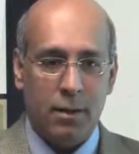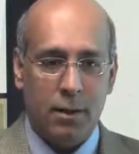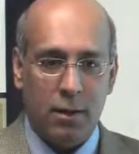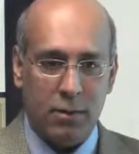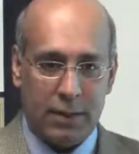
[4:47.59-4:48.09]

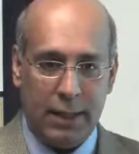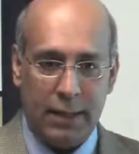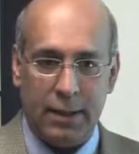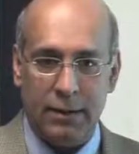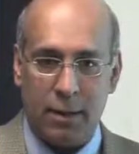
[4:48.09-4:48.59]
you know,
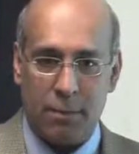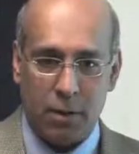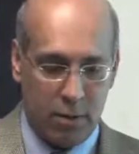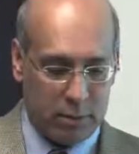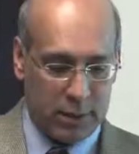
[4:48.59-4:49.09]
seeing things up
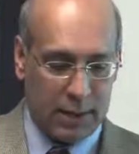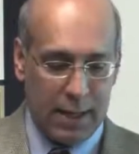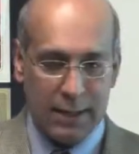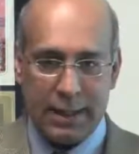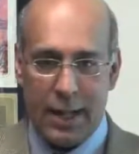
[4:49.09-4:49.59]
close because the
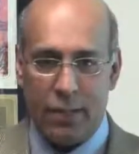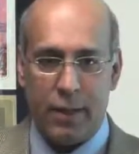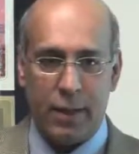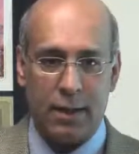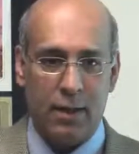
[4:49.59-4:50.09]
lens can't
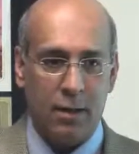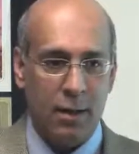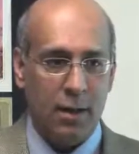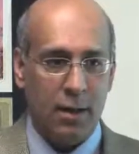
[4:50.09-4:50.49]
thicken.